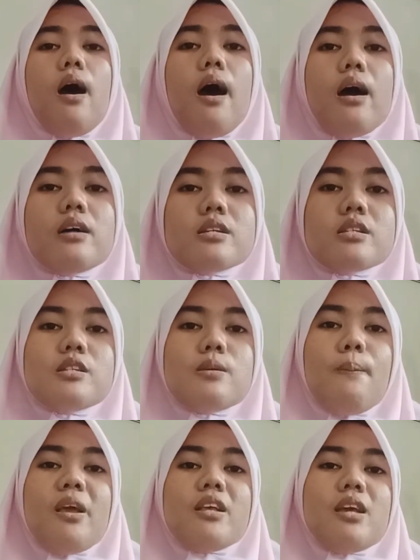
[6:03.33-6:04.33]
us to
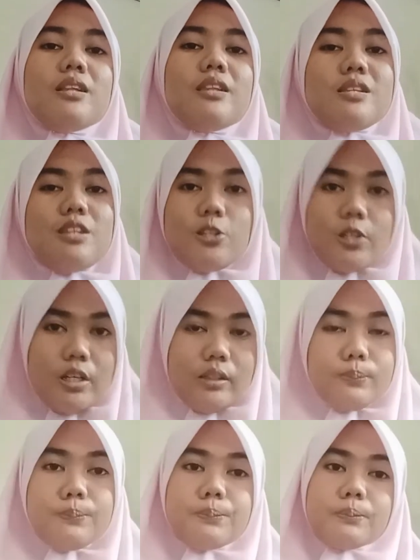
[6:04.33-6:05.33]
making decisions.
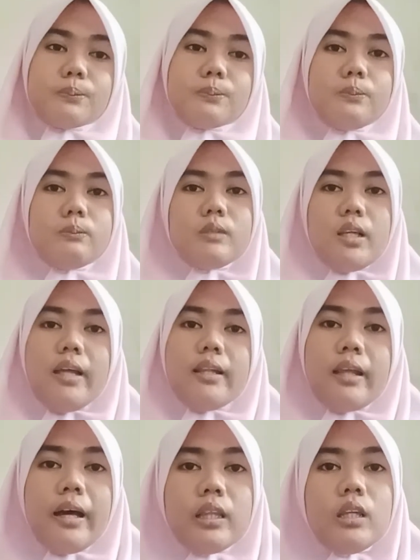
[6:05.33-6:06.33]

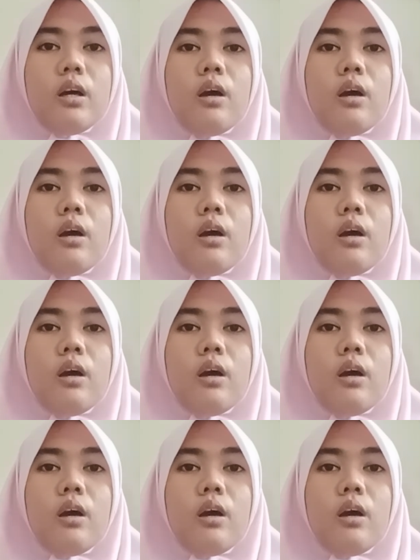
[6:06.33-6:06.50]
And then